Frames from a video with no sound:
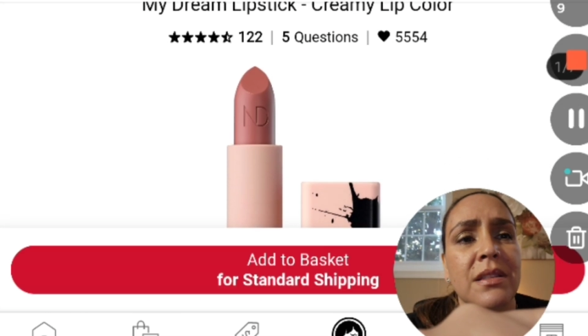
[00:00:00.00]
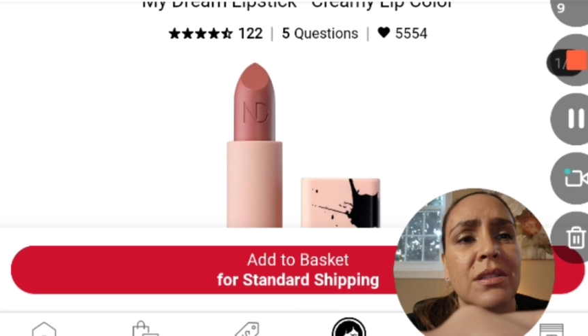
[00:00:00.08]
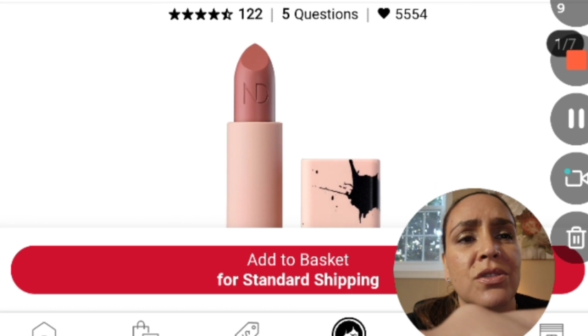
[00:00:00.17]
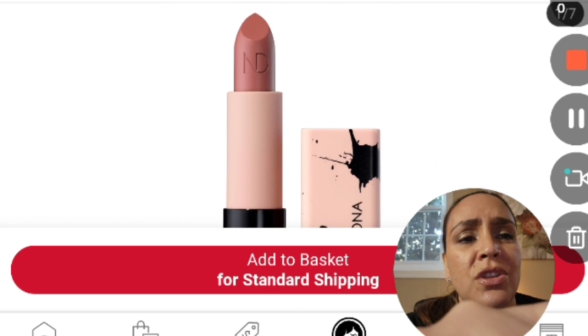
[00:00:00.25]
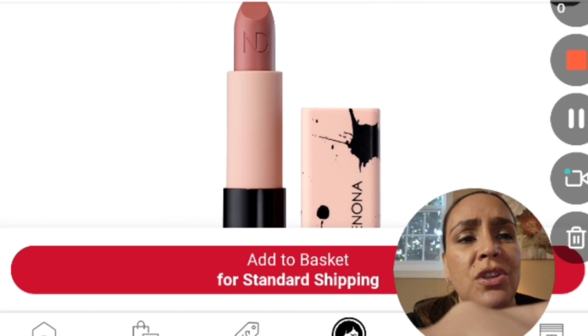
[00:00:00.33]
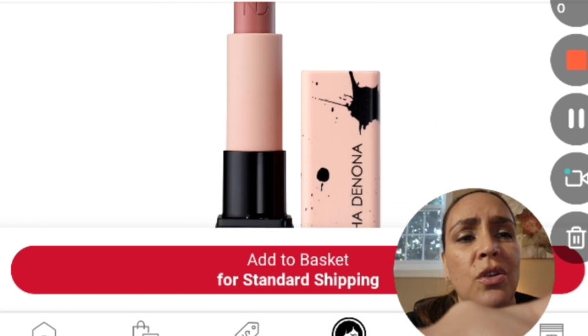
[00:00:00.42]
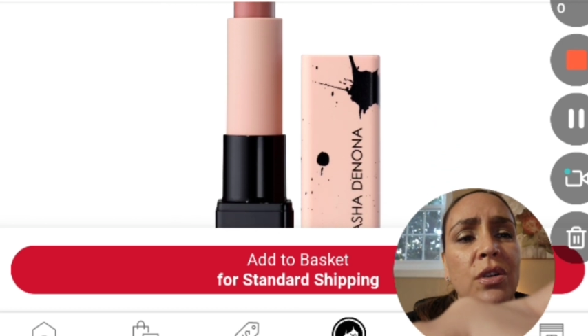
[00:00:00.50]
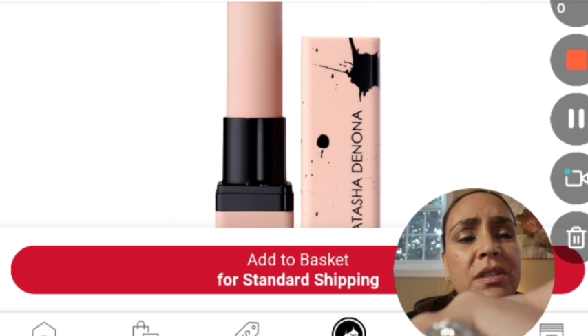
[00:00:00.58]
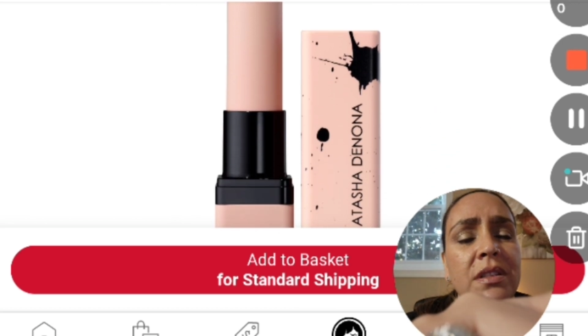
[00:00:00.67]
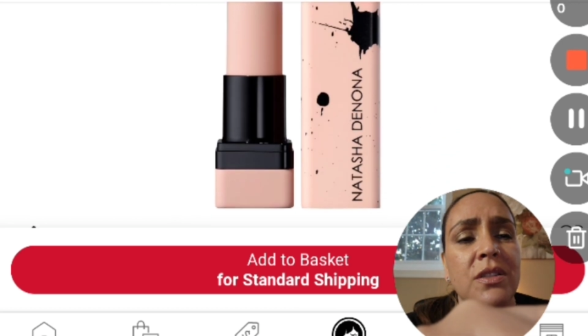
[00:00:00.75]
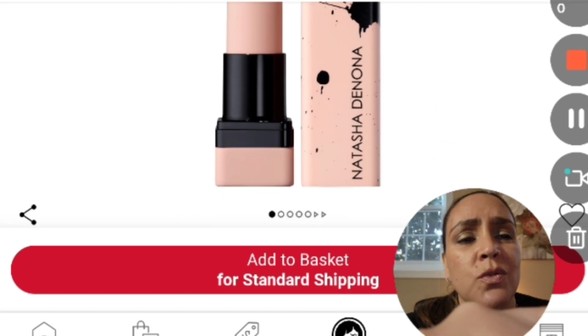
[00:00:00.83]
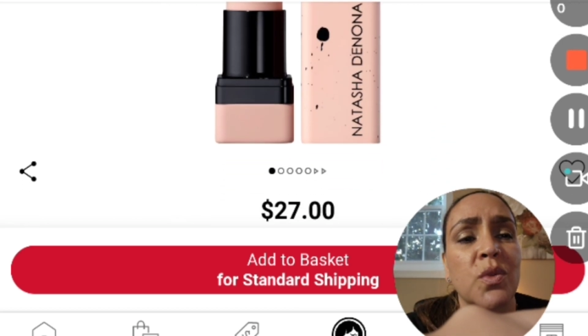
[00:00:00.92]
She calls
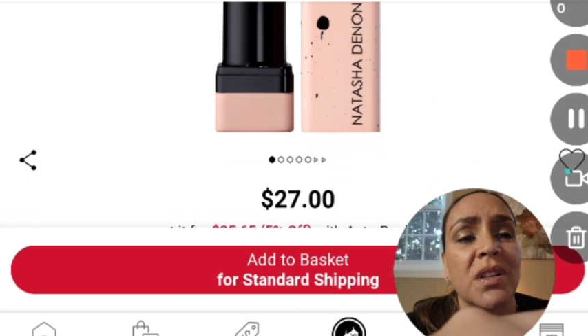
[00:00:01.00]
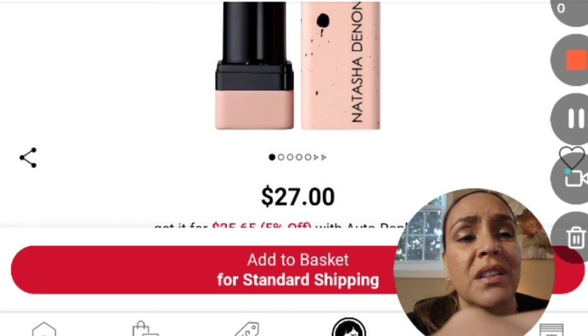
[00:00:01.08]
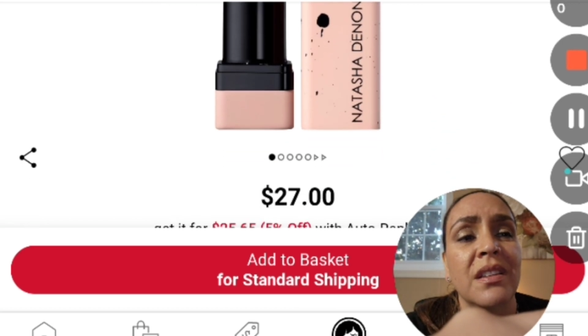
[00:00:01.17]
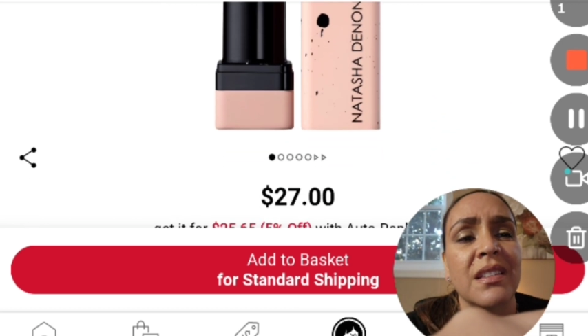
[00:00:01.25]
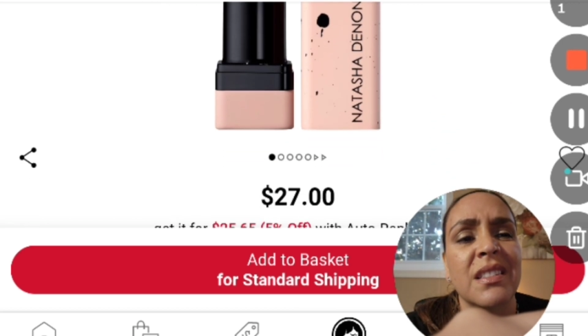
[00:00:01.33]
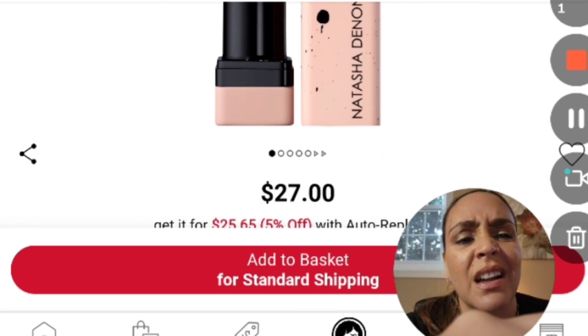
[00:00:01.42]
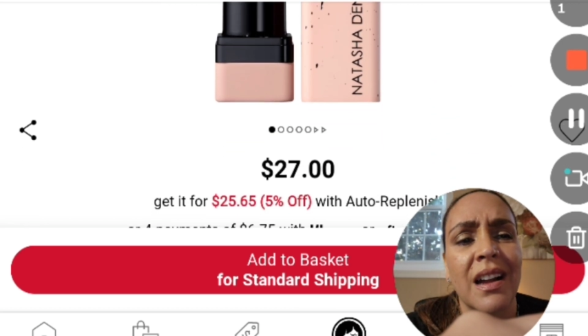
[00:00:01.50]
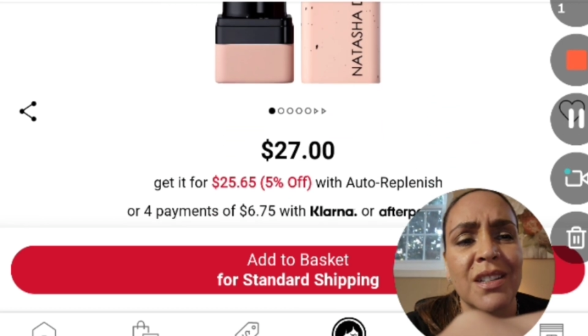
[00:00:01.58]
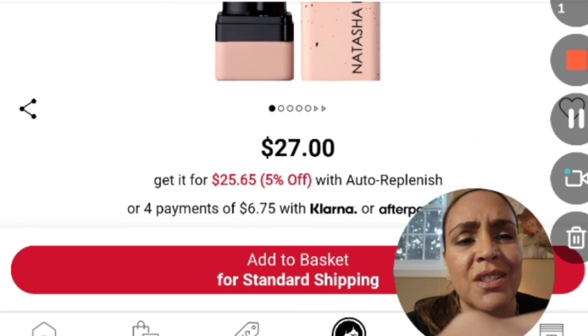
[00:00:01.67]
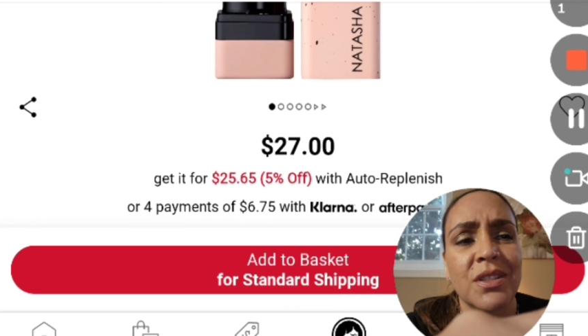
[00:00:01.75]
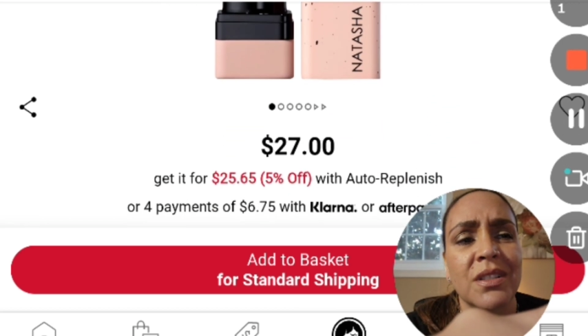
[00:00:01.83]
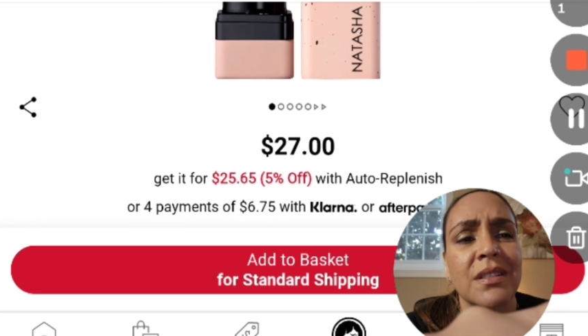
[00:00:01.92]
this one
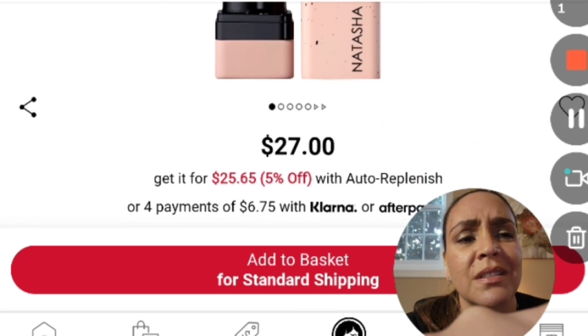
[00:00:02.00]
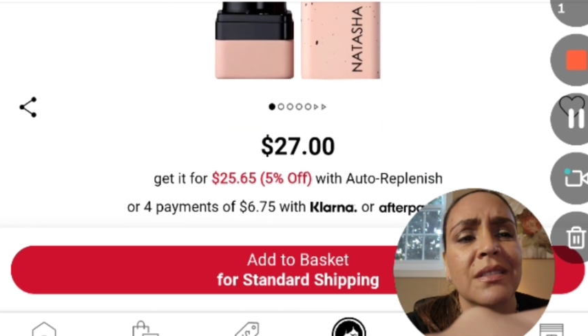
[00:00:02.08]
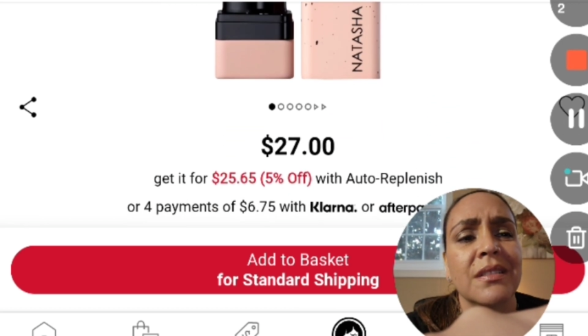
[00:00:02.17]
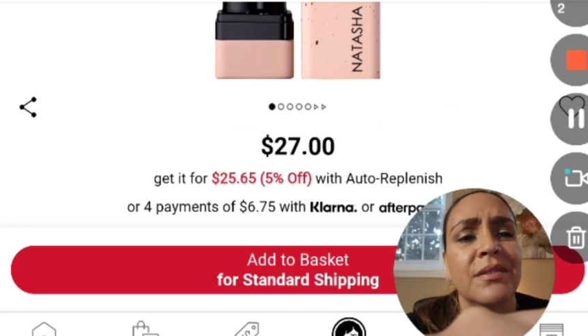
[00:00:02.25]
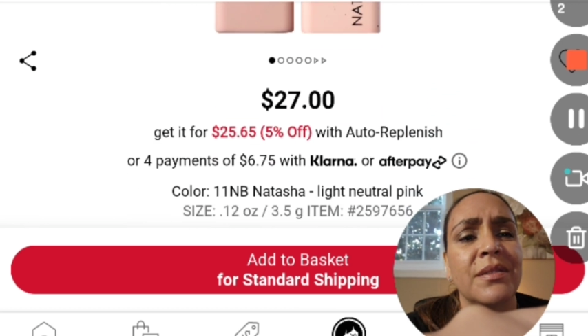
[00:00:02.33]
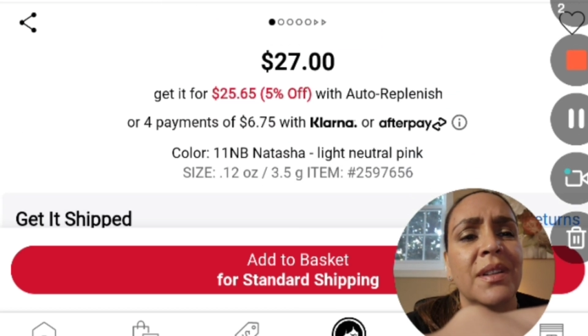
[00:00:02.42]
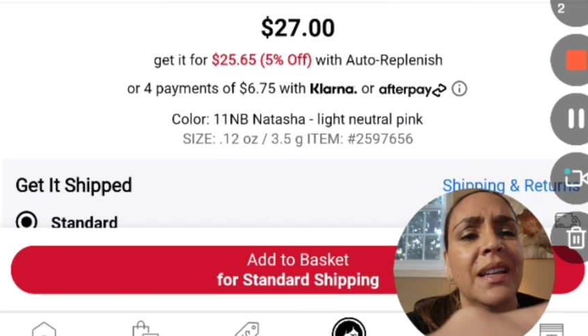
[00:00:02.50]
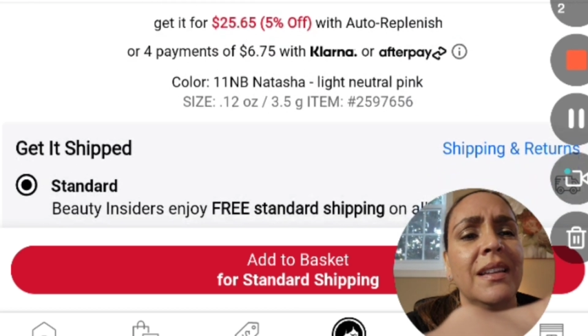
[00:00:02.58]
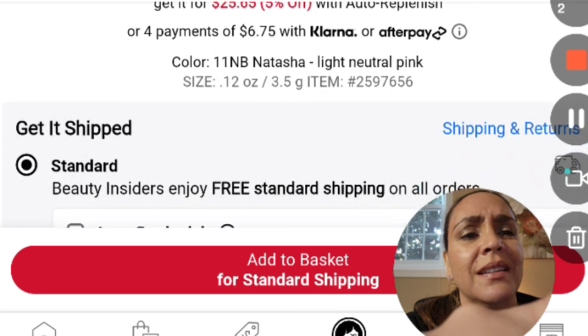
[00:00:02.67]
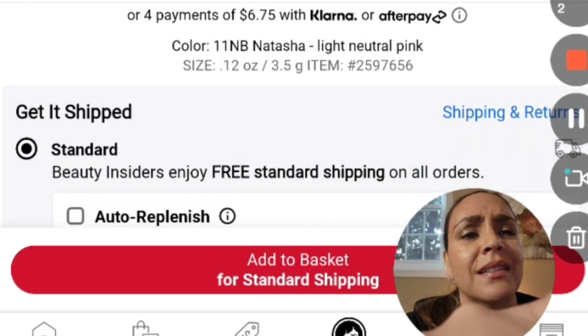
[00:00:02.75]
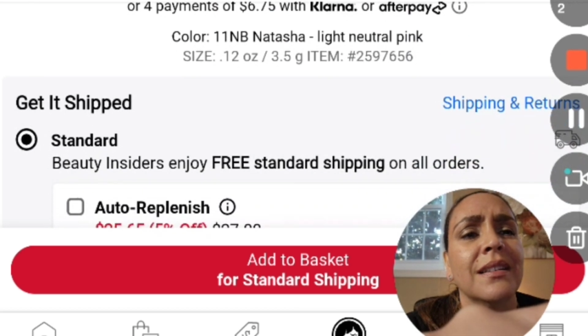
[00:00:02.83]
Natasha, right?